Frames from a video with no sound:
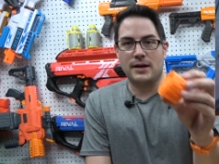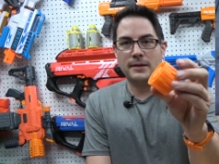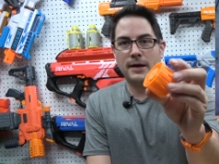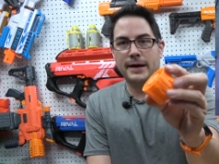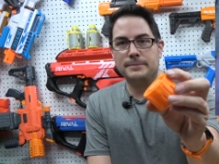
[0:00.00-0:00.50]

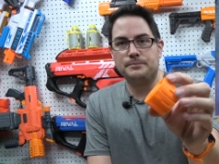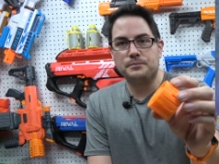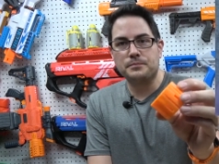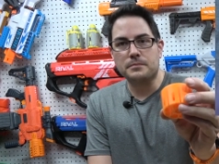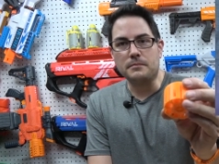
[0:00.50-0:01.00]
online
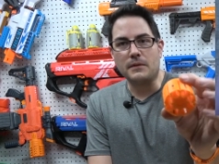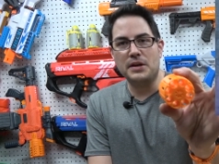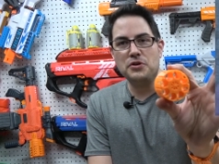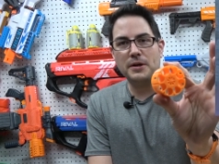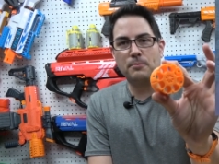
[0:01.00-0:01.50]

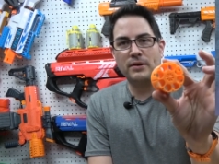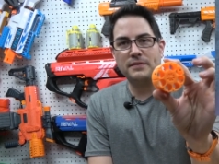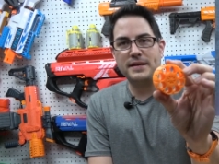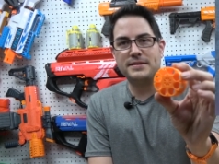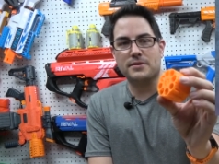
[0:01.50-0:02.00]
and you could
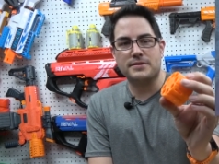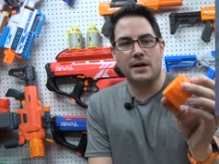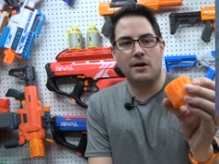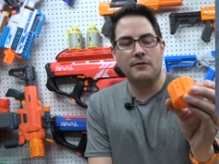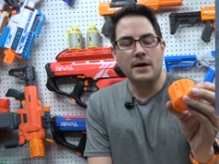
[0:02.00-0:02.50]
print these
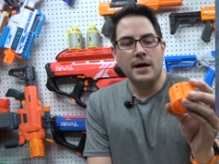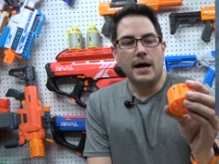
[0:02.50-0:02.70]
yourself.